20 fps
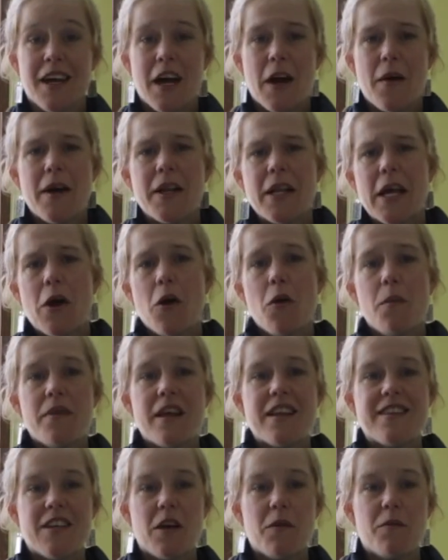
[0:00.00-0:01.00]
All right, I hope
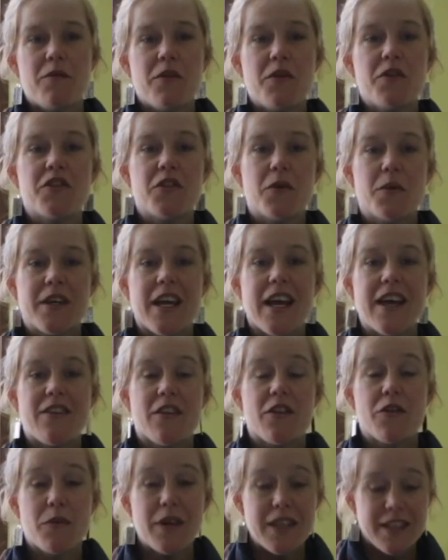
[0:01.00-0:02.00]
that's helpful. So again,
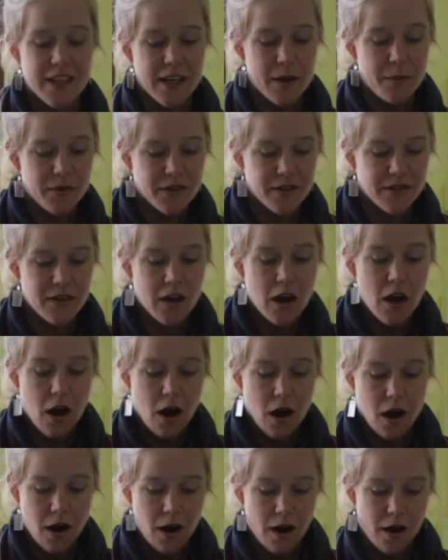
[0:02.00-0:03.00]
the 3 tips
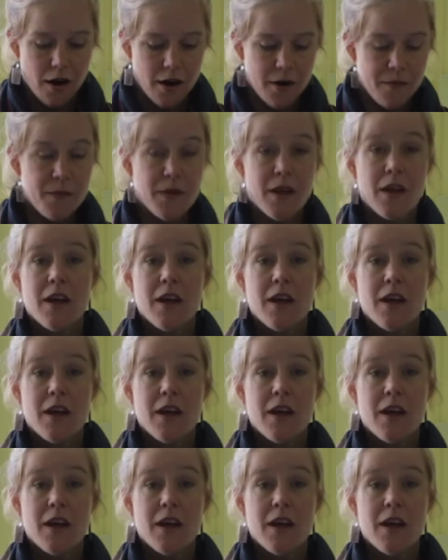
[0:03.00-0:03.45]
are